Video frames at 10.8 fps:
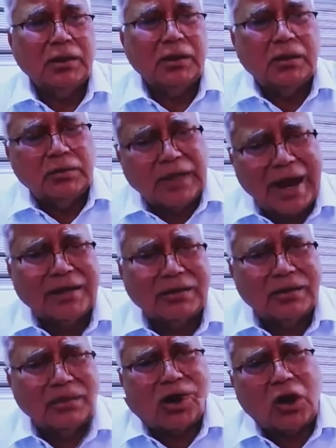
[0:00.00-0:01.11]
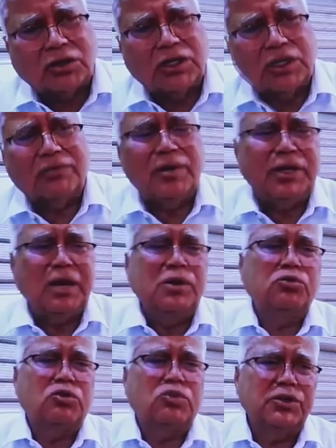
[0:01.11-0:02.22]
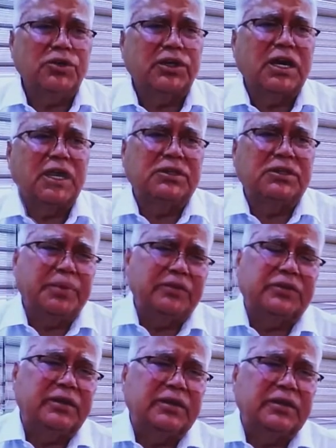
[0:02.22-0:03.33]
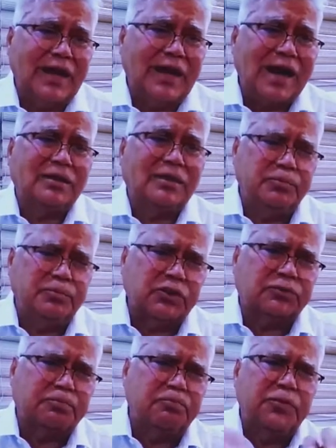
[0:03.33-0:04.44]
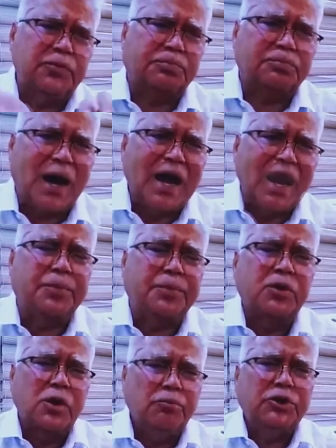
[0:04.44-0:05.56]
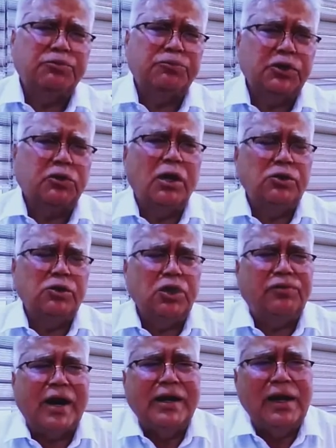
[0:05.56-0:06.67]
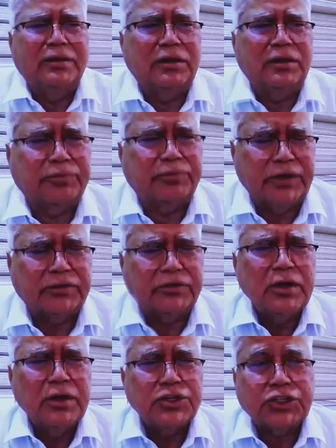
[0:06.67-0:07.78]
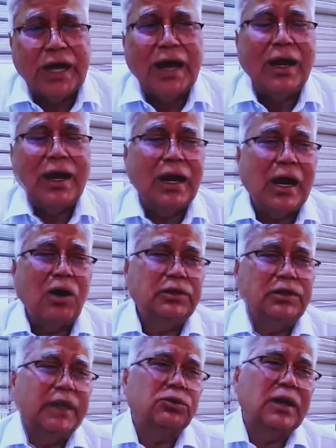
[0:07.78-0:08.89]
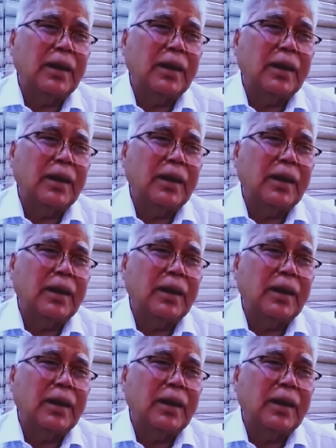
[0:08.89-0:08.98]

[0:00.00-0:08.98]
that doctor will be able to communicate with the patient and that this, this pipe which we call unified health interface shall allow that to happen.